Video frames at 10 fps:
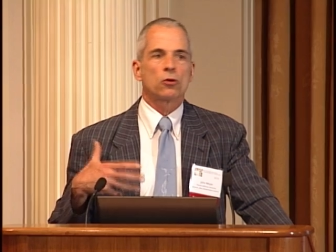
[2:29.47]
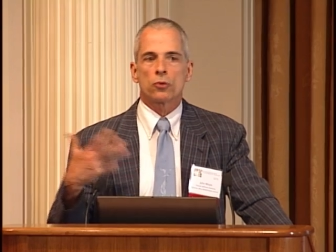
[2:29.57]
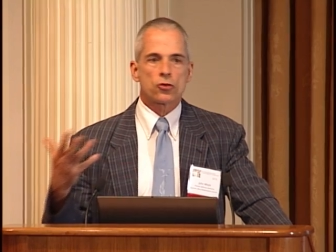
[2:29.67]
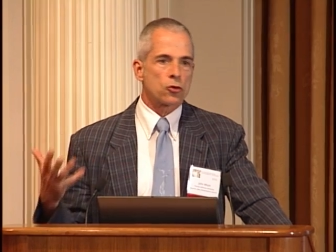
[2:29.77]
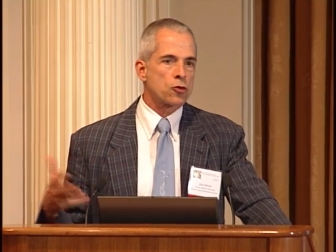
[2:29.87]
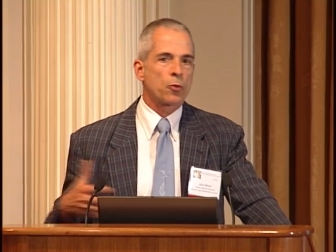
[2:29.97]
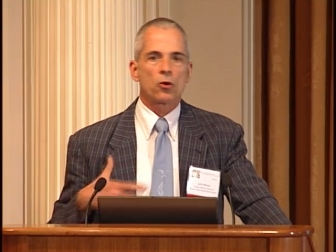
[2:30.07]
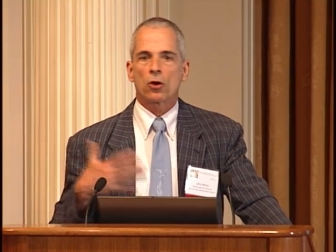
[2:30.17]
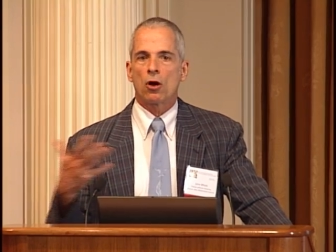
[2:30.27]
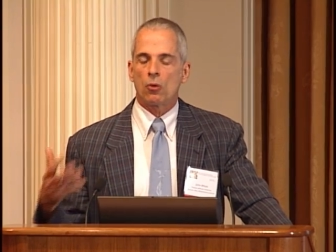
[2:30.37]
a research
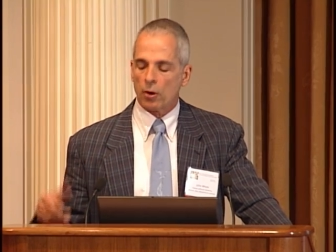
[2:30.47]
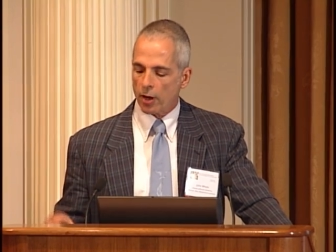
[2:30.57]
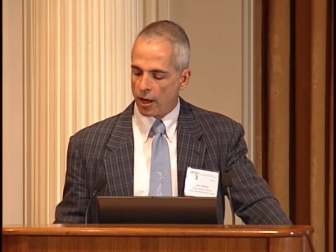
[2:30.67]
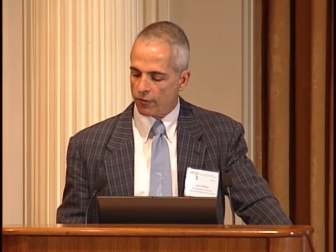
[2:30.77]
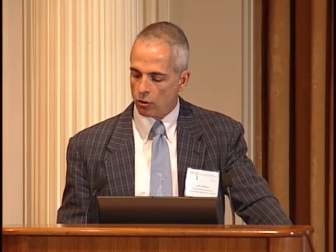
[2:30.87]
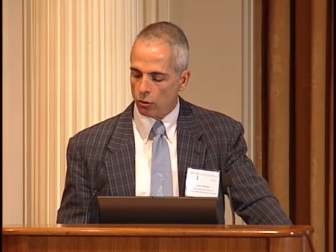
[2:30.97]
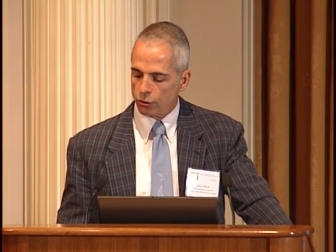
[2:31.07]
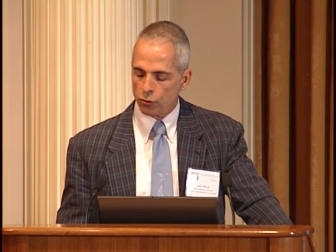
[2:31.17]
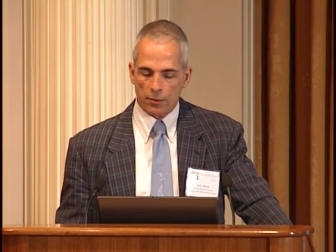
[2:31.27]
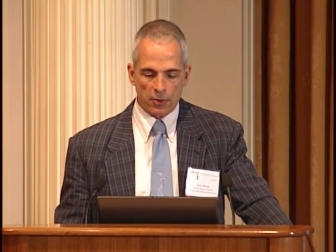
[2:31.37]
protocol where we have a whole
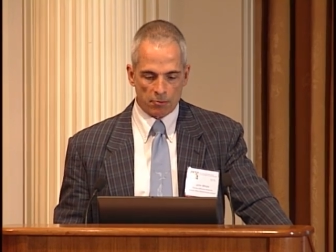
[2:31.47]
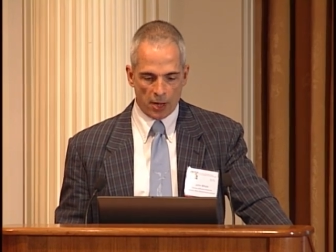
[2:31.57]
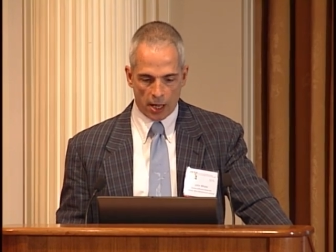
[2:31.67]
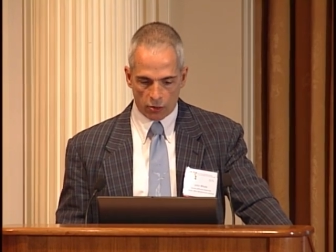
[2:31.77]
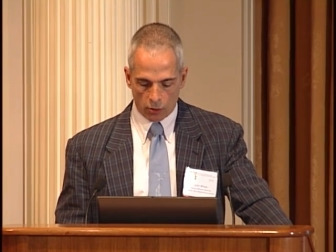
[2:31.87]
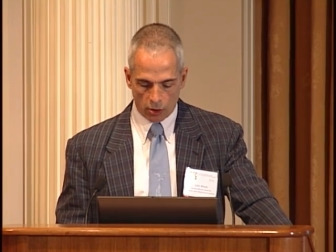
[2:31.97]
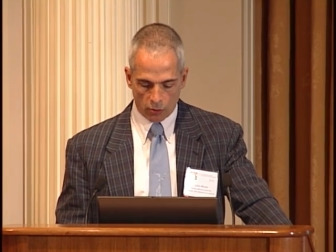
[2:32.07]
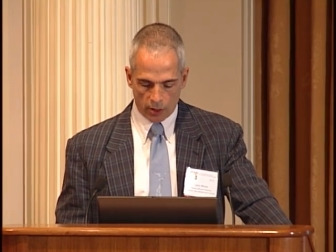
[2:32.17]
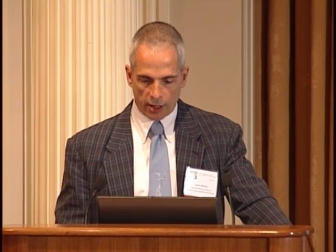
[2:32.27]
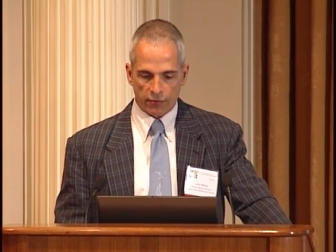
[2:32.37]
treatment manual or
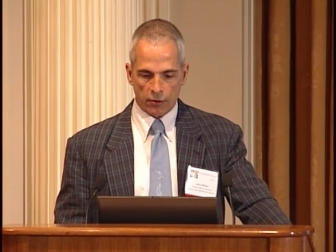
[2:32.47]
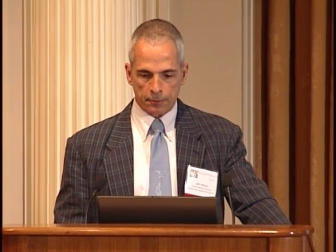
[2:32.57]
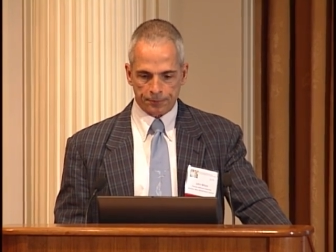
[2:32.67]
whatever.